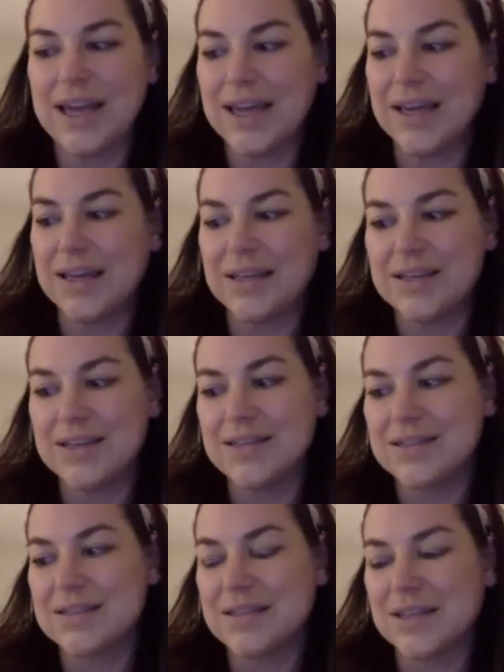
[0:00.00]

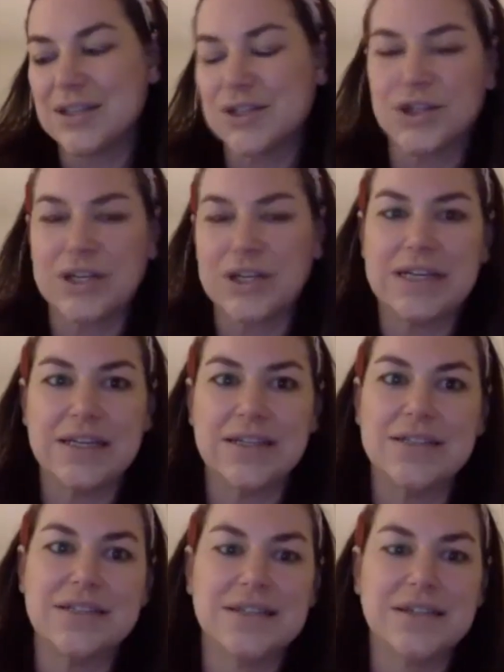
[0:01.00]
is
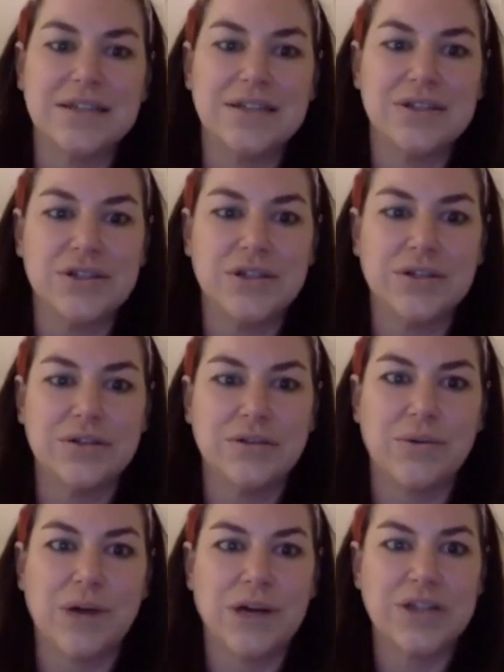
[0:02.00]
excreted into the
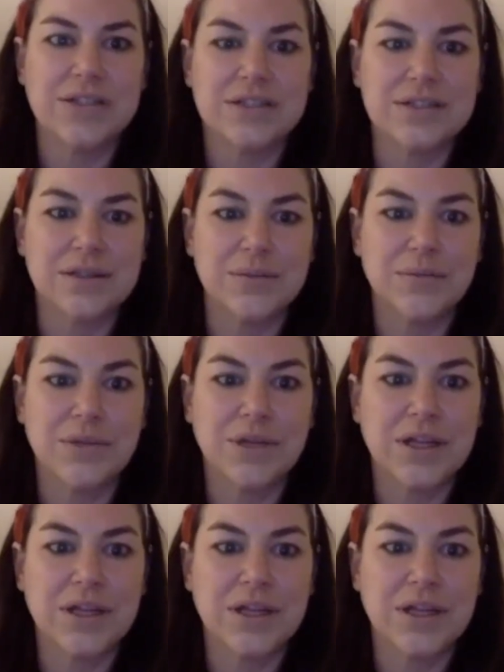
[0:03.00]
water system?